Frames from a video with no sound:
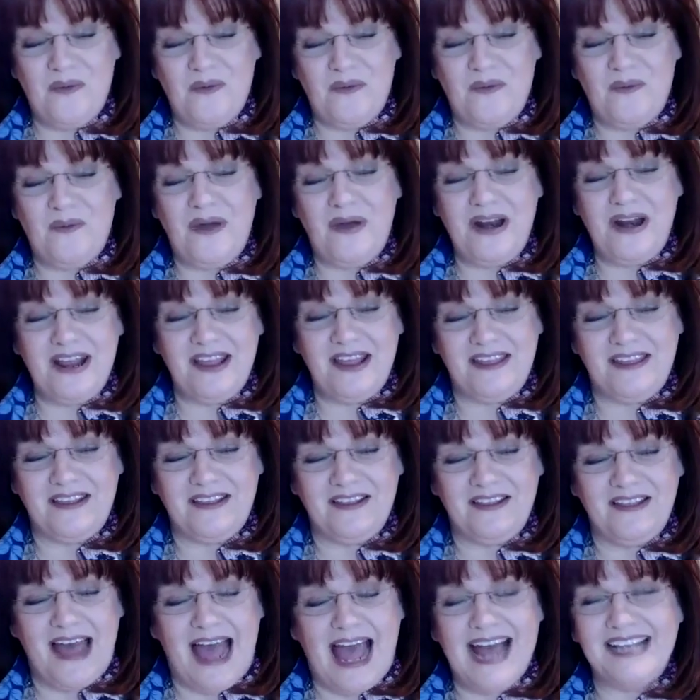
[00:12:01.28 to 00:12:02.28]
one of the
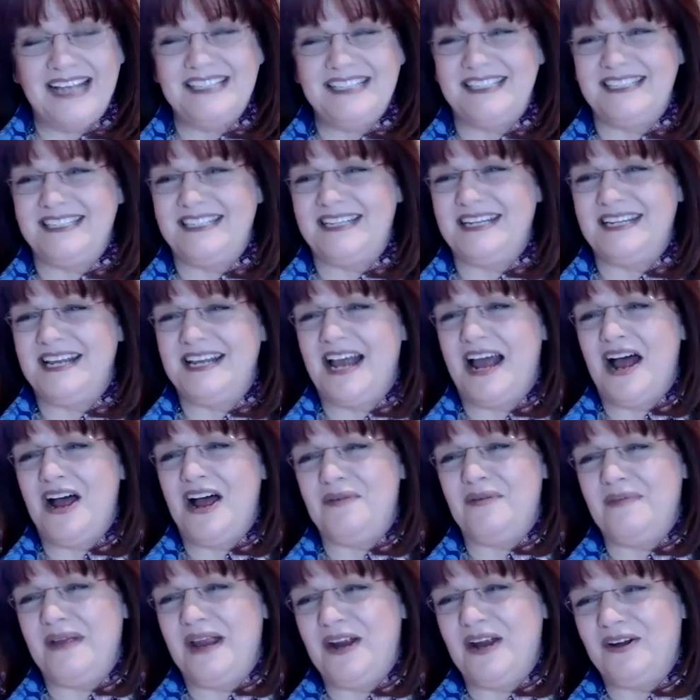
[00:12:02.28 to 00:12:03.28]
last
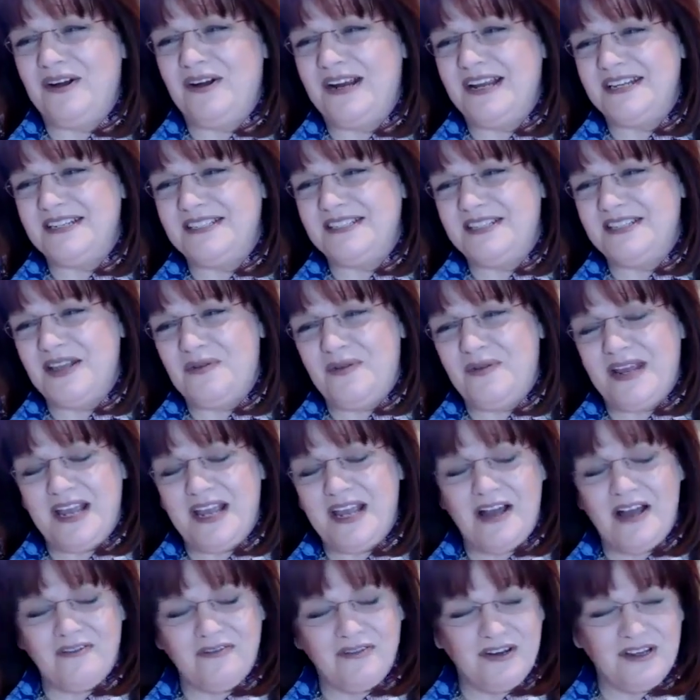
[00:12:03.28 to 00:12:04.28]
areas that we
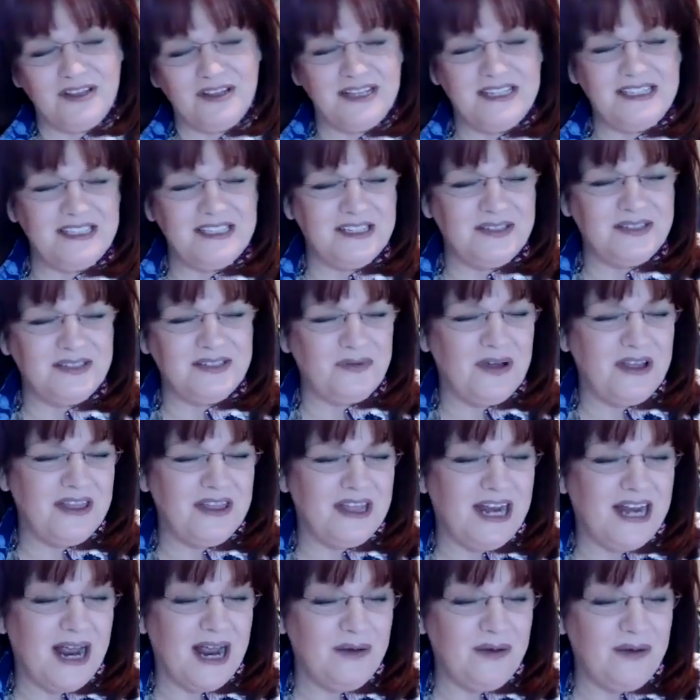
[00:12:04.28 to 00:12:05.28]
cover, and this is one
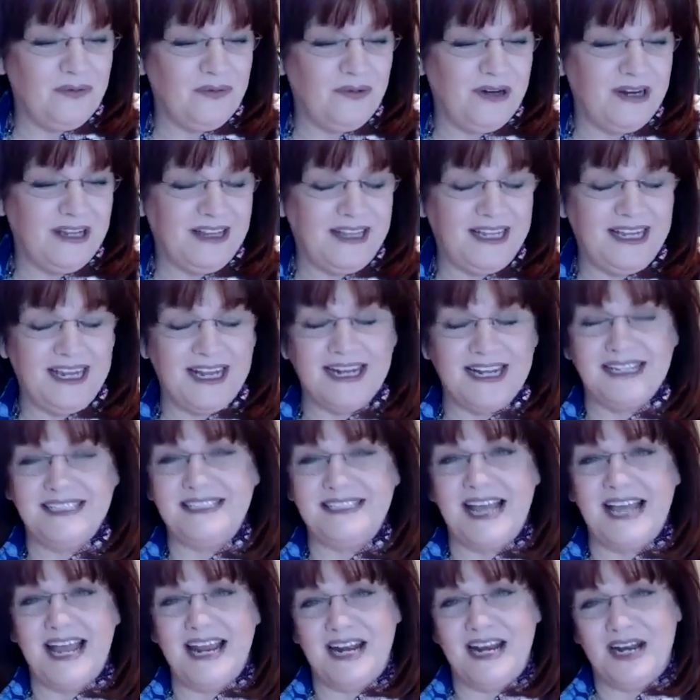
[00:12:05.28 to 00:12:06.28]
that I'm really
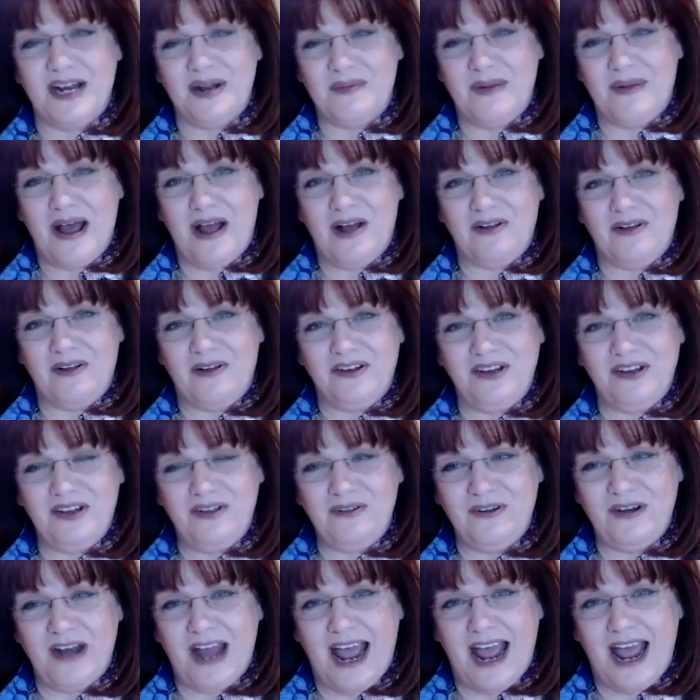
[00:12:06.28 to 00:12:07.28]
excited about, and
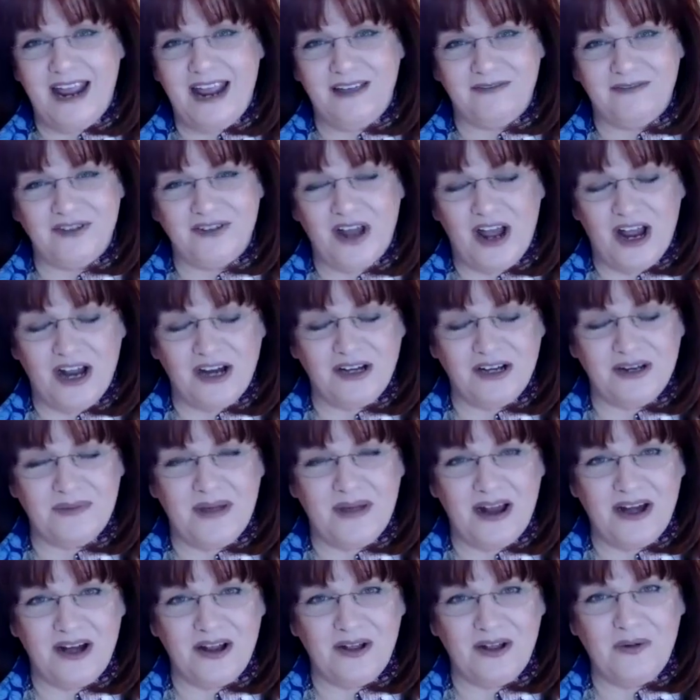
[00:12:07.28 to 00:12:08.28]
you and I have talked
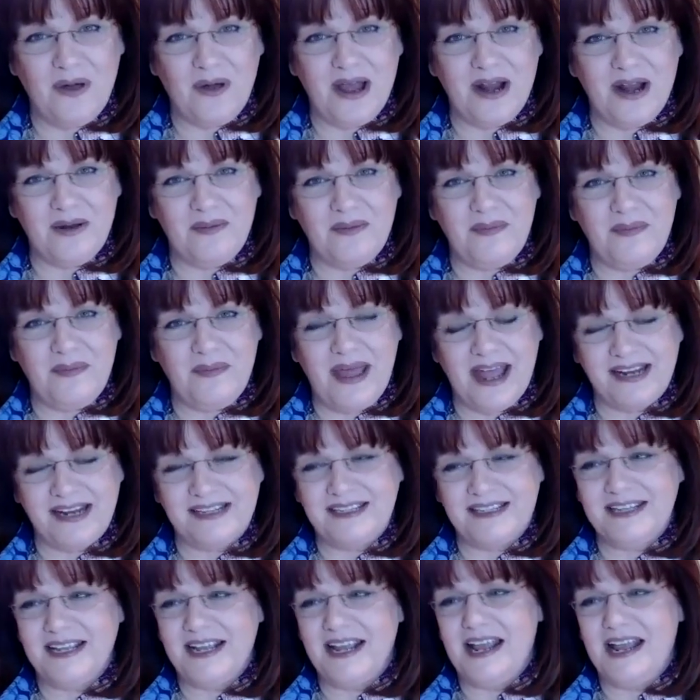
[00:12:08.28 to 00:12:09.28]
about it quite a
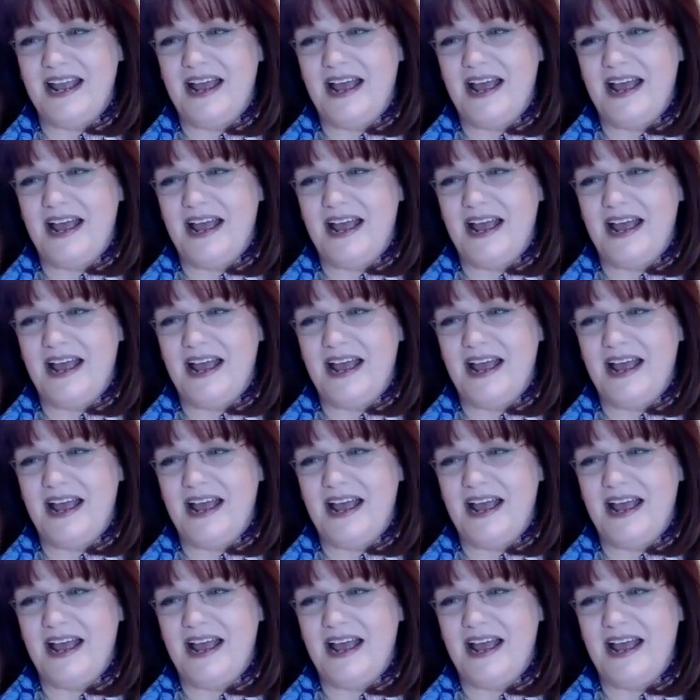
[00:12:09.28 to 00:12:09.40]
bit,